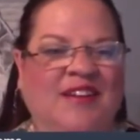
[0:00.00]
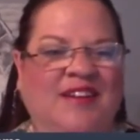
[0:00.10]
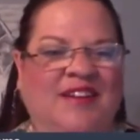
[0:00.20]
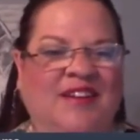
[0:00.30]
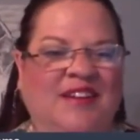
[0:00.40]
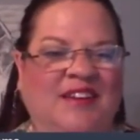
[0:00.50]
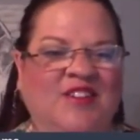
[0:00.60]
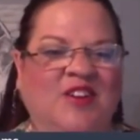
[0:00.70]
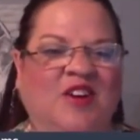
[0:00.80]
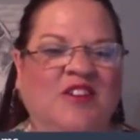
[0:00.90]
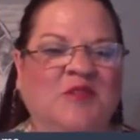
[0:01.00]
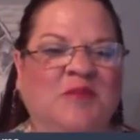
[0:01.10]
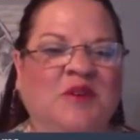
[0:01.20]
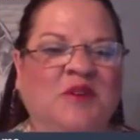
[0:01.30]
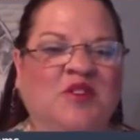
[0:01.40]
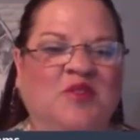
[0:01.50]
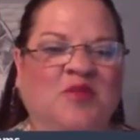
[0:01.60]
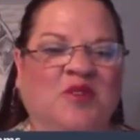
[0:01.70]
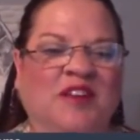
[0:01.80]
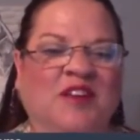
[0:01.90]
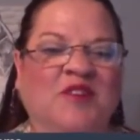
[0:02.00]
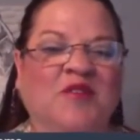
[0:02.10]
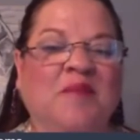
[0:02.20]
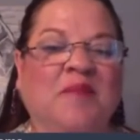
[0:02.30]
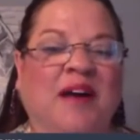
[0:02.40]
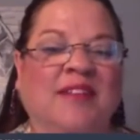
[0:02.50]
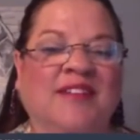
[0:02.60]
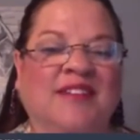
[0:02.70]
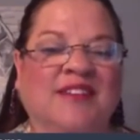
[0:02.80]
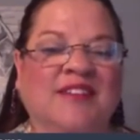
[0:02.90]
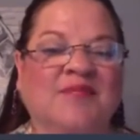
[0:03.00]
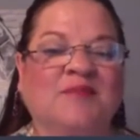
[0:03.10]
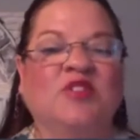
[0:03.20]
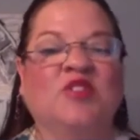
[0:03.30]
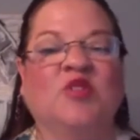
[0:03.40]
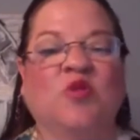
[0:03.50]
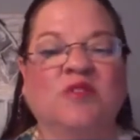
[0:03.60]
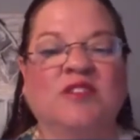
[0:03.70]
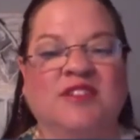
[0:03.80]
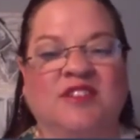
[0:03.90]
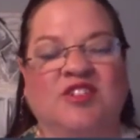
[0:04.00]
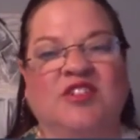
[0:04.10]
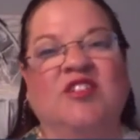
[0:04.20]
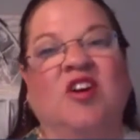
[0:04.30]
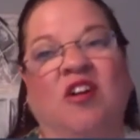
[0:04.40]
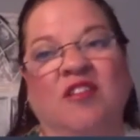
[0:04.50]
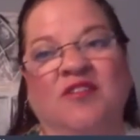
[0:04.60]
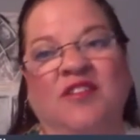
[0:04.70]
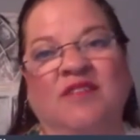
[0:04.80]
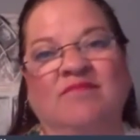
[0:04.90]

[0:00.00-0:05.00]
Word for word: It is all spiritual, including politics, soul decisions, all of it.